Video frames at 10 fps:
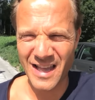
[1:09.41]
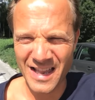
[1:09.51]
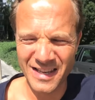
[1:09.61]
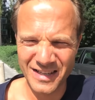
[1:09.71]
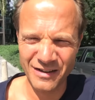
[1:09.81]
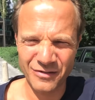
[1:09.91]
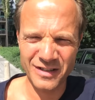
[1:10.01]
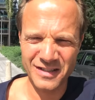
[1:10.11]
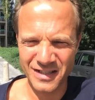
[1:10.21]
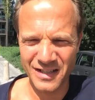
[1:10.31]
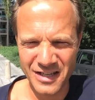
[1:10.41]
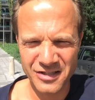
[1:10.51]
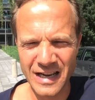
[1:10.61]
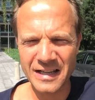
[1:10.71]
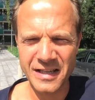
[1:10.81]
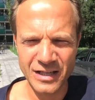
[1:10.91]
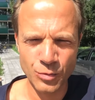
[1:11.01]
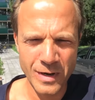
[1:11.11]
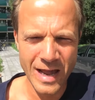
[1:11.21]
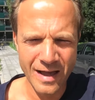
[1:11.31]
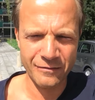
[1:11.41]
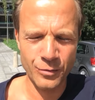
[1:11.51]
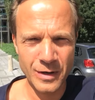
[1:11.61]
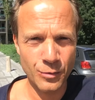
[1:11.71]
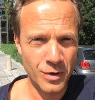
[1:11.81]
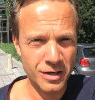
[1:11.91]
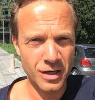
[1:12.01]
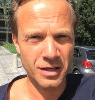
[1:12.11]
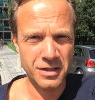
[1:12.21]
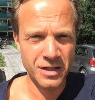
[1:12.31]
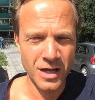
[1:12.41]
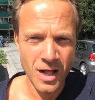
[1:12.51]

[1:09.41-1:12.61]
had a different uh, nationality as we have. We, we are Dutch.